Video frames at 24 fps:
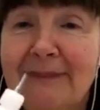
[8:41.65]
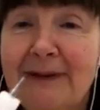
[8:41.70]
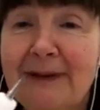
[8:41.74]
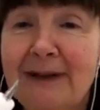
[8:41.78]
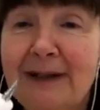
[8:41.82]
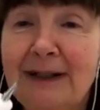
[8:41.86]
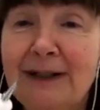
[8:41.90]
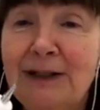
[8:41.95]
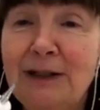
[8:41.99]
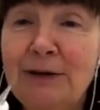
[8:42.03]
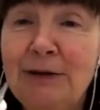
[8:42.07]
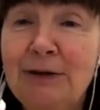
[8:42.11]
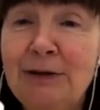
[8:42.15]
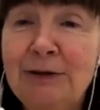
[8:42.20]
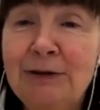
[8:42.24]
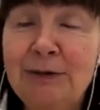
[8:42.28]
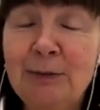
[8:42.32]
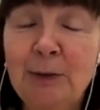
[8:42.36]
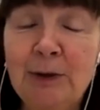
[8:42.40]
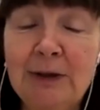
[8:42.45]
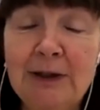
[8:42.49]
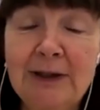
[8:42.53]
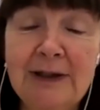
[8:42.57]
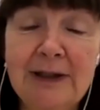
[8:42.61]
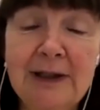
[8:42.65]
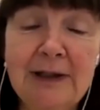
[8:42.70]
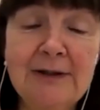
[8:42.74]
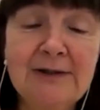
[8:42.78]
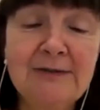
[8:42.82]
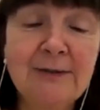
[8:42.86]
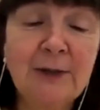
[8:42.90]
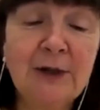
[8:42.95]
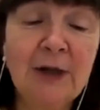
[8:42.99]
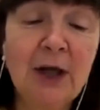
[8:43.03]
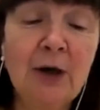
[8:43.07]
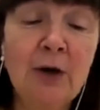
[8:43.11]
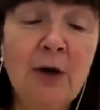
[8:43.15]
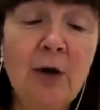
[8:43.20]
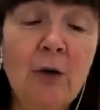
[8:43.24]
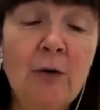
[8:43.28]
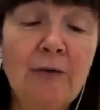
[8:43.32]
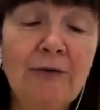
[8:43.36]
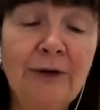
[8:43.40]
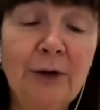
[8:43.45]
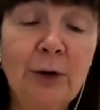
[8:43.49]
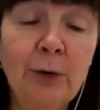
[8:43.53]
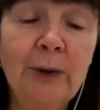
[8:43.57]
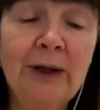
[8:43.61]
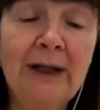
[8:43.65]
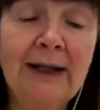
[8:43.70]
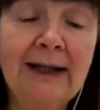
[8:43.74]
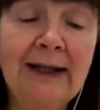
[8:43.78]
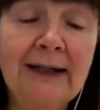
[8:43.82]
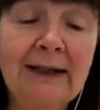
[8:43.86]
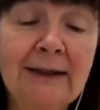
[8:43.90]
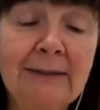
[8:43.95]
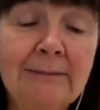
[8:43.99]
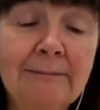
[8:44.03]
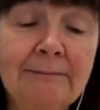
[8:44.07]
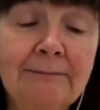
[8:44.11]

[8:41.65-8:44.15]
I do use one of those a lot for quilling,